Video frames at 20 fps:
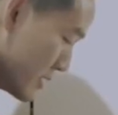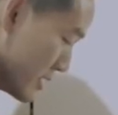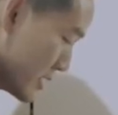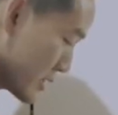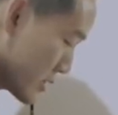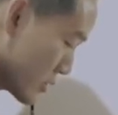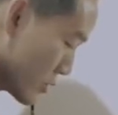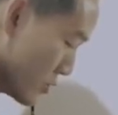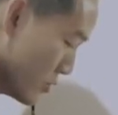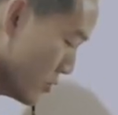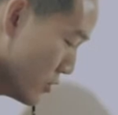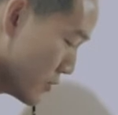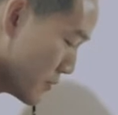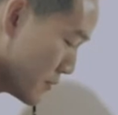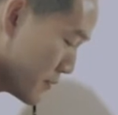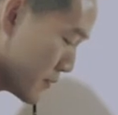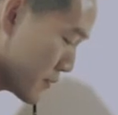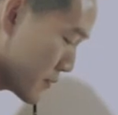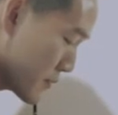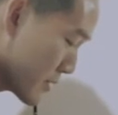these two.
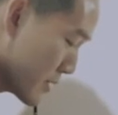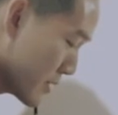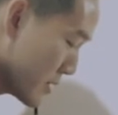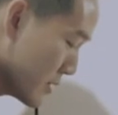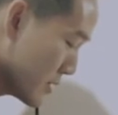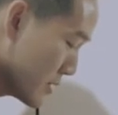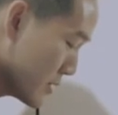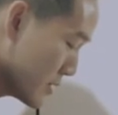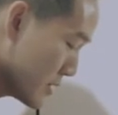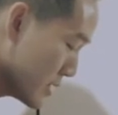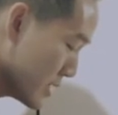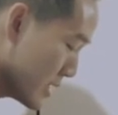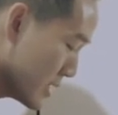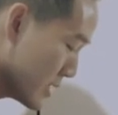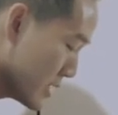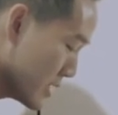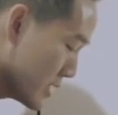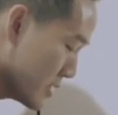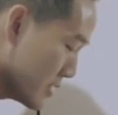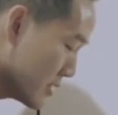
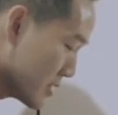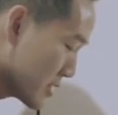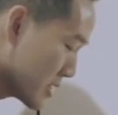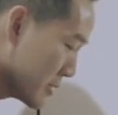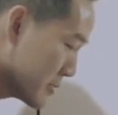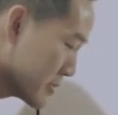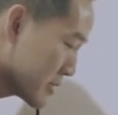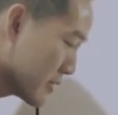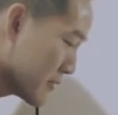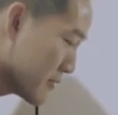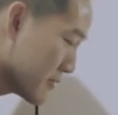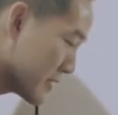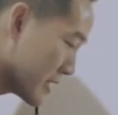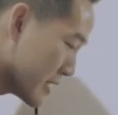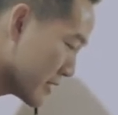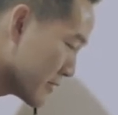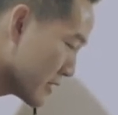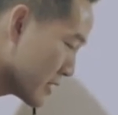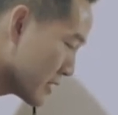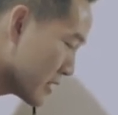And then in terms of
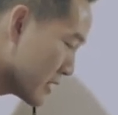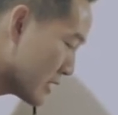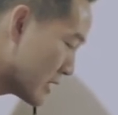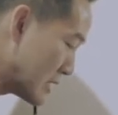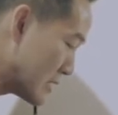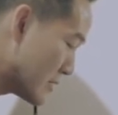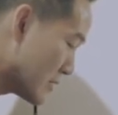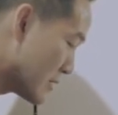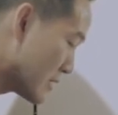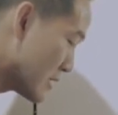flavor